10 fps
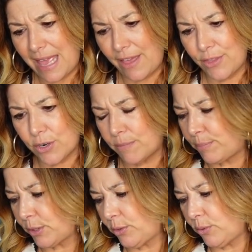heather
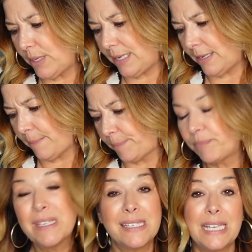blue in it,
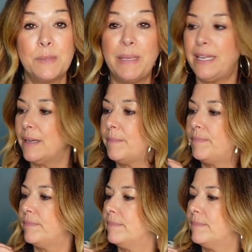size medium.